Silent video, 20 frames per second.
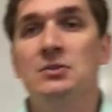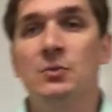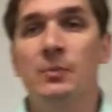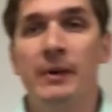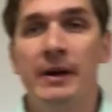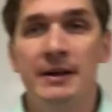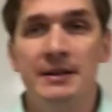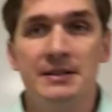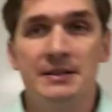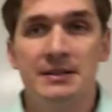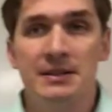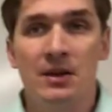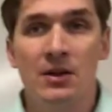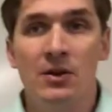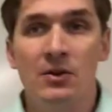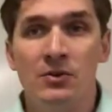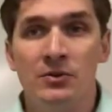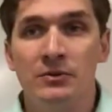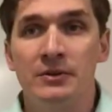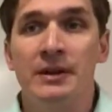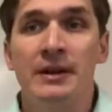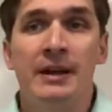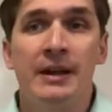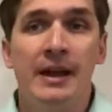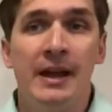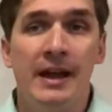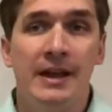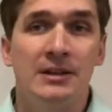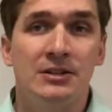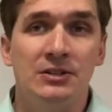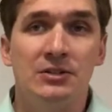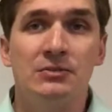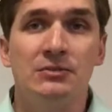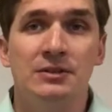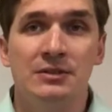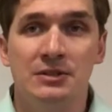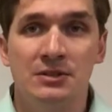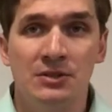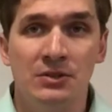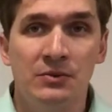So by its own, H2
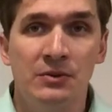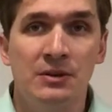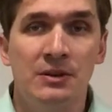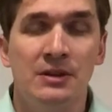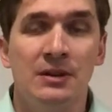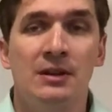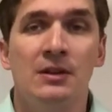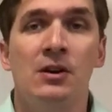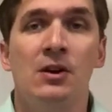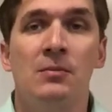doesn't do anything.